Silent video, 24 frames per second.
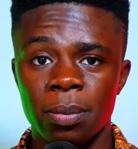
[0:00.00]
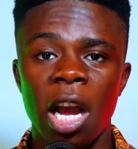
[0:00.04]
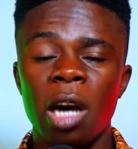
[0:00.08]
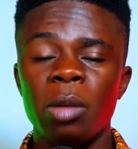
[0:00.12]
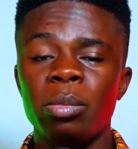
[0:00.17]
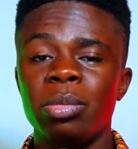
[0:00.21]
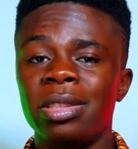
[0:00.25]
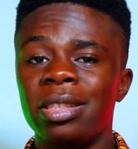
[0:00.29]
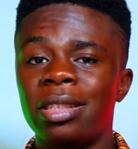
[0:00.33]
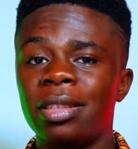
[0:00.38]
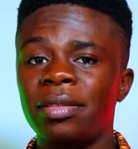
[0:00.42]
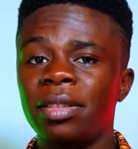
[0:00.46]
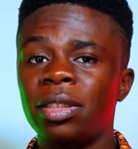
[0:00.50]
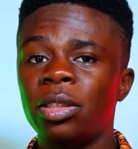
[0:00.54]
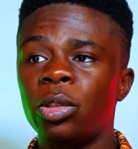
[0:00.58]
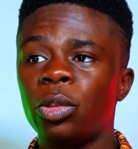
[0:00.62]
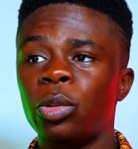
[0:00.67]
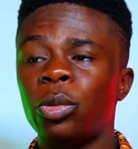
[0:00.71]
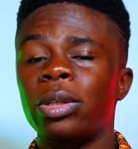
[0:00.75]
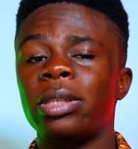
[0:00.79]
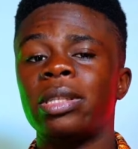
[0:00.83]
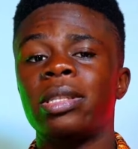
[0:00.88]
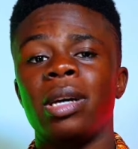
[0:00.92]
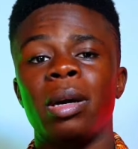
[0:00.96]
I'll be giving
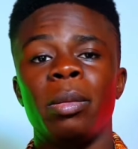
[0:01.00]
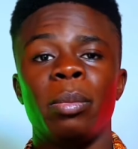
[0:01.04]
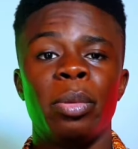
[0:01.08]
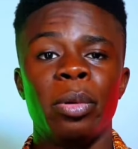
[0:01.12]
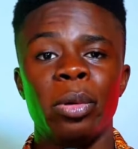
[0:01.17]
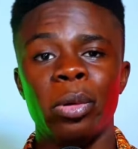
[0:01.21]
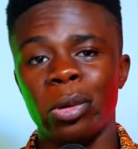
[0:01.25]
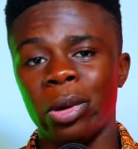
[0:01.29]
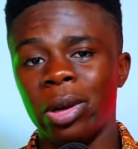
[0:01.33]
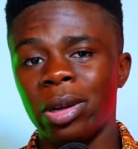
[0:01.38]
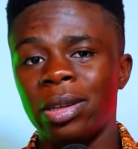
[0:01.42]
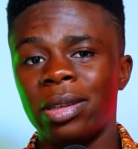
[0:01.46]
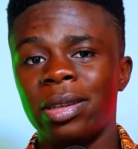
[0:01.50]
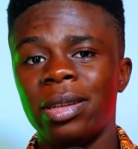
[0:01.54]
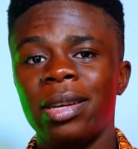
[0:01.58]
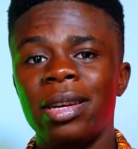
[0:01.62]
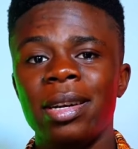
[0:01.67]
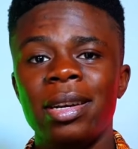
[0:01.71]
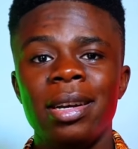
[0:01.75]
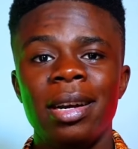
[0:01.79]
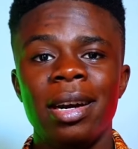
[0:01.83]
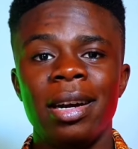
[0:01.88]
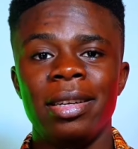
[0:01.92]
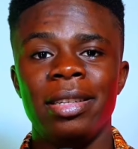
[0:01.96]
you a sample
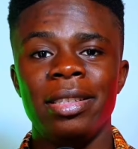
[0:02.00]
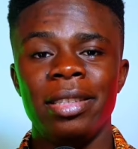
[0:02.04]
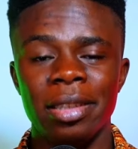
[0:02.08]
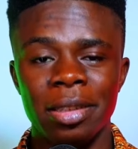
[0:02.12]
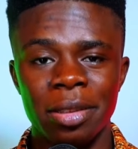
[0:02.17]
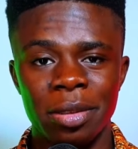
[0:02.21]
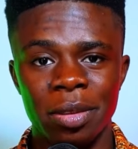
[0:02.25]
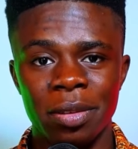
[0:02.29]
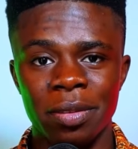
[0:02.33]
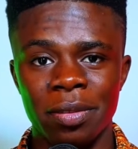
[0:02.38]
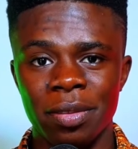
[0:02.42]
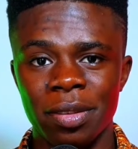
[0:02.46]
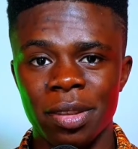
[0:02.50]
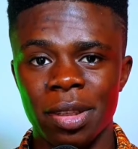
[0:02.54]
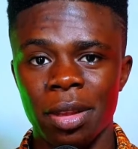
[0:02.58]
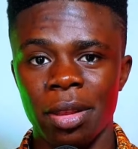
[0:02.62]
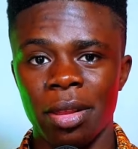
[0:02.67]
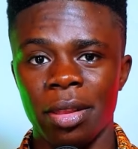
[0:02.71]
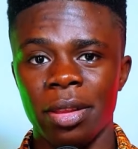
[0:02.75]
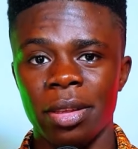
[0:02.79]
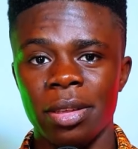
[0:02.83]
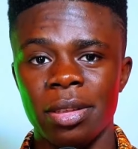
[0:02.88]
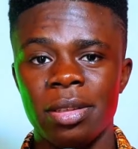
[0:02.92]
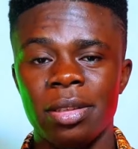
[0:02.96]
at the end of
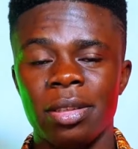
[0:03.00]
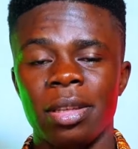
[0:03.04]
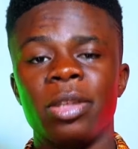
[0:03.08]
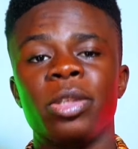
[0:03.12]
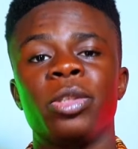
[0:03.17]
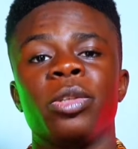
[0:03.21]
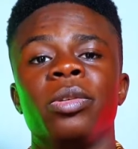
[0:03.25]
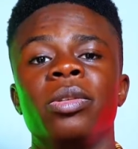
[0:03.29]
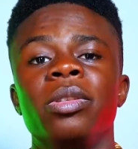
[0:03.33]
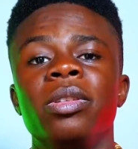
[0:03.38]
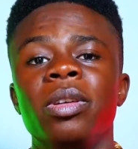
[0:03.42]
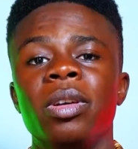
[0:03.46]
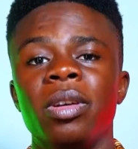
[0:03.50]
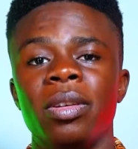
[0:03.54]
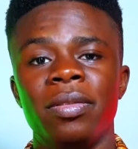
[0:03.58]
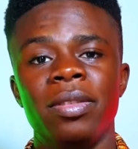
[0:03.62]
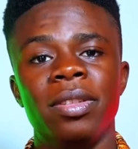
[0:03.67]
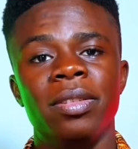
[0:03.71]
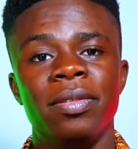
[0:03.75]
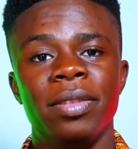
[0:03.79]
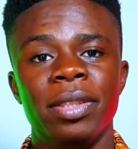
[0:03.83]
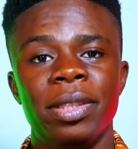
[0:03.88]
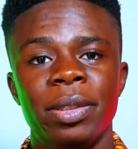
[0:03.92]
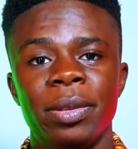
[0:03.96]
this section of the
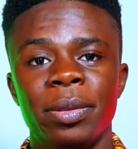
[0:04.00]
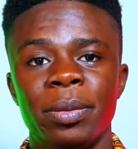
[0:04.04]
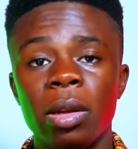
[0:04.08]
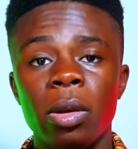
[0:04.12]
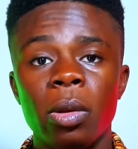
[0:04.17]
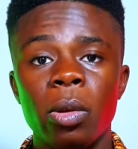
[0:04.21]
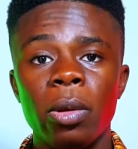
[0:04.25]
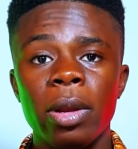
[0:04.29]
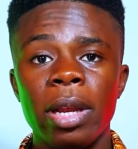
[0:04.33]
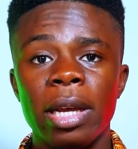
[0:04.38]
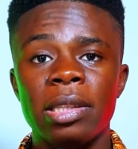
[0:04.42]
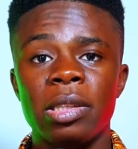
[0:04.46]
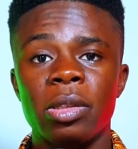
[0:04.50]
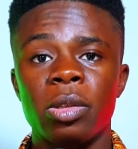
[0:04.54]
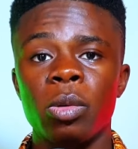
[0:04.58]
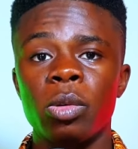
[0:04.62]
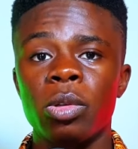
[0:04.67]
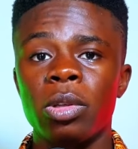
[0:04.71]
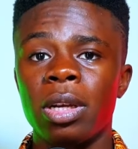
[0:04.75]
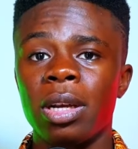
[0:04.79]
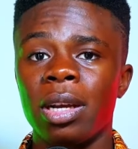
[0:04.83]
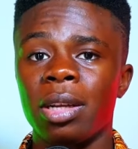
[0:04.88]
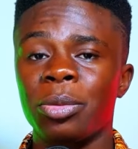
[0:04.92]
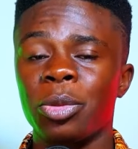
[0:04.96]
video. In low light, it
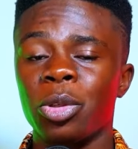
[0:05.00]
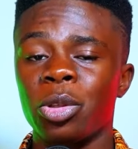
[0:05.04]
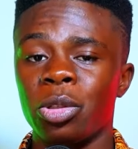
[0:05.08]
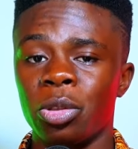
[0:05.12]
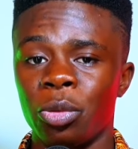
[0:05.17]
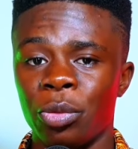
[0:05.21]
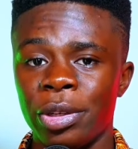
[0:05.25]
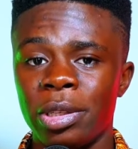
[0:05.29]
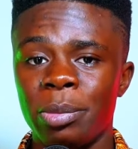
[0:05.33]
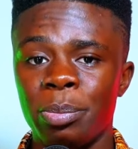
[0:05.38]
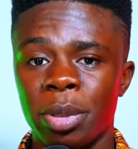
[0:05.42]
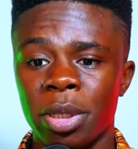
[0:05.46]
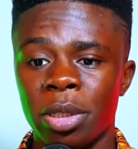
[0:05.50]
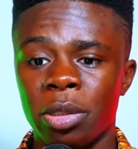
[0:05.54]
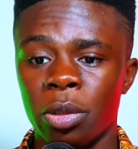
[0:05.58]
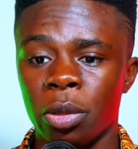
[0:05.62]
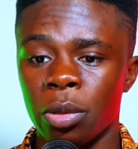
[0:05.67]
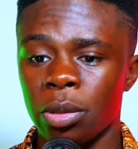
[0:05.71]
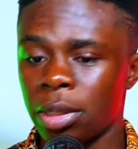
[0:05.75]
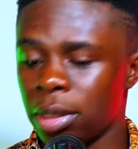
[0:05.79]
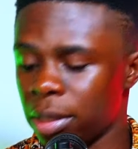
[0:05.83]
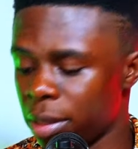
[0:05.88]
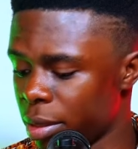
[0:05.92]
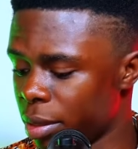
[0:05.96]
also captures great
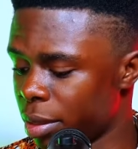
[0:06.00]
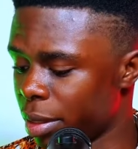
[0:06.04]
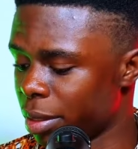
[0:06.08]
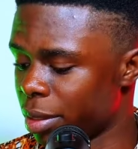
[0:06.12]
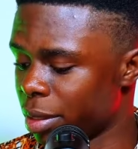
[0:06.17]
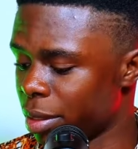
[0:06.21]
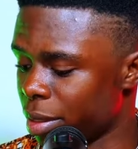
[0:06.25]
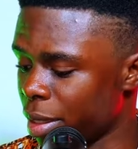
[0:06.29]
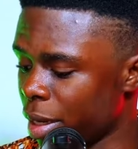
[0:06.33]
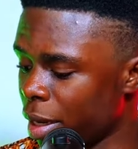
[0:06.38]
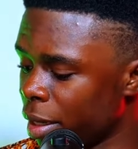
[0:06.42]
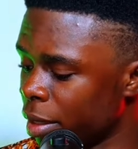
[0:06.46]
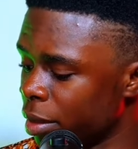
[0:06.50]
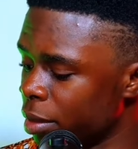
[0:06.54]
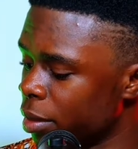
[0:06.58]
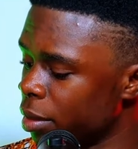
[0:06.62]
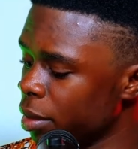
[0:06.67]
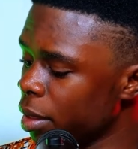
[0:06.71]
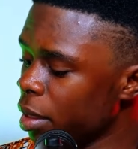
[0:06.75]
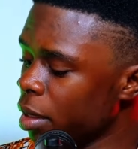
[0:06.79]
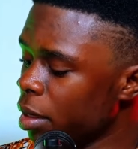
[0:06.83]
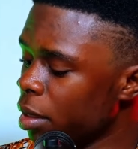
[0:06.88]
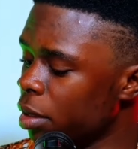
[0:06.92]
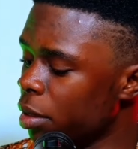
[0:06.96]
pictures, saying that it has
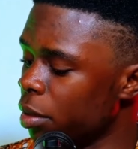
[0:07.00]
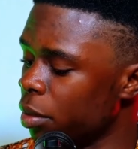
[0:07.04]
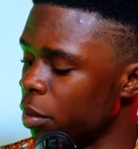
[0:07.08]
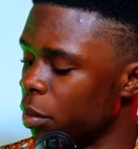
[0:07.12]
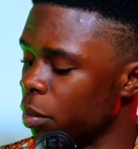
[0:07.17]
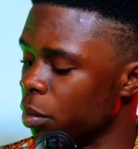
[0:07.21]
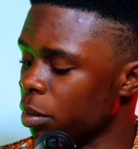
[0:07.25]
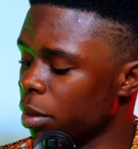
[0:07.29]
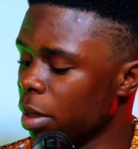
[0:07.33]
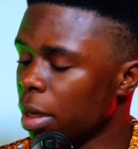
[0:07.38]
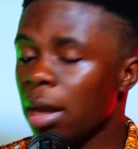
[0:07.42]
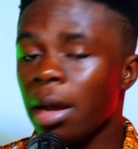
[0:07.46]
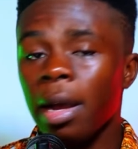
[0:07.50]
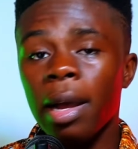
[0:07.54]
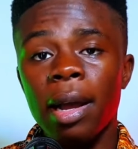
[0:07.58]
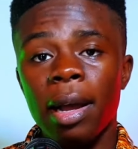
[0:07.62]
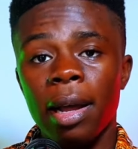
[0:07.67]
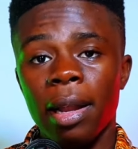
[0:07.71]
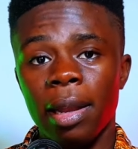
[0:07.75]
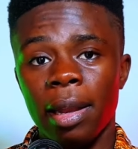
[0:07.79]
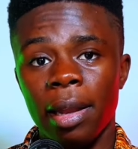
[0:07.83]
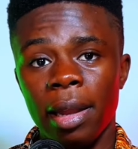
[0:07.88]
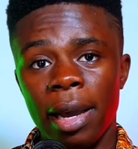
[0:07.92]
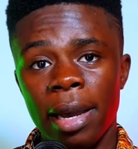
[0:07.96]

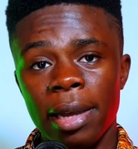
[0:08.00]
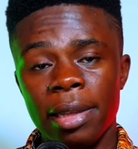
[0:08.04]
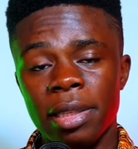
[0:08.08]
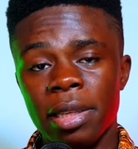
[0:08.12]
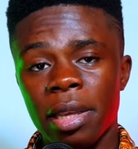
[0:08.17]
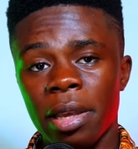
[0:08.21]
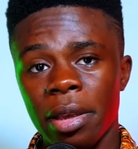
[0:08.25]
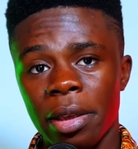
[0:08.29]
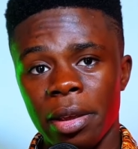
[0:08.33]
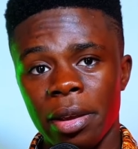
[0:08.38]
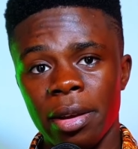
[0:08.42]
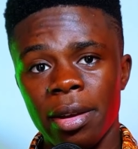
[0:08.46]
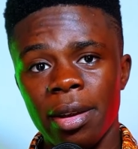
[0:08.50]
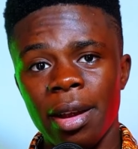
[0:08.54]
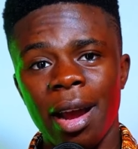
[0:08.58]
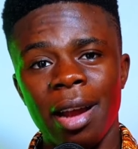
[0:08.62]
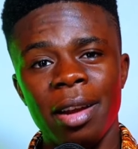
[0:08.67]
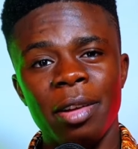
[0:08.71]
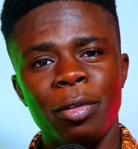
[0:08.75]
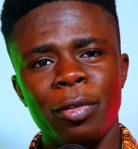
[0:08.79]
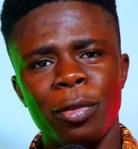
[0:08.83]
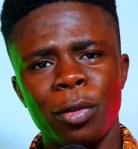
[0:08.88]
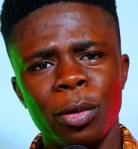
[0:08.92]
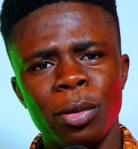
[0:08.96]
a light here
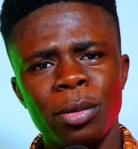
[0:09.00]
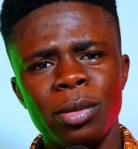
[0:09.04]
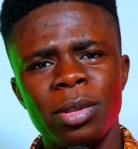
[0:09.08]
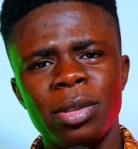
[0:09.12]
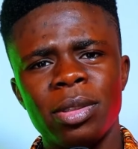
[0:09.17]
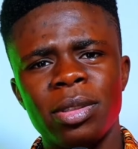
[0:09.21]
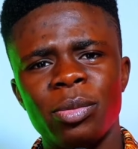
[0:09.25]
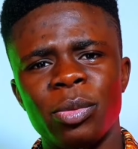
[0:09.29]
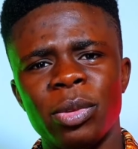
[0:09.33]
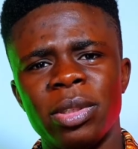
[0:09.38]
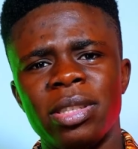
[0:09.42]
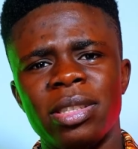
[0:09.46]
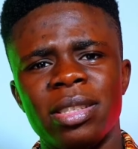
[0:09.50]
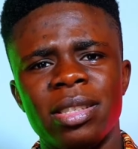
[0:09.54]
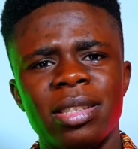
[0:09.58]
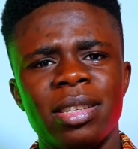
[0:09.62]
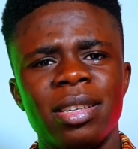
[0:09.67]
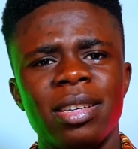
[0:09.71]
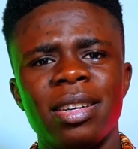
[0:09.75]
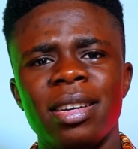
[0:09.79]
at the front, which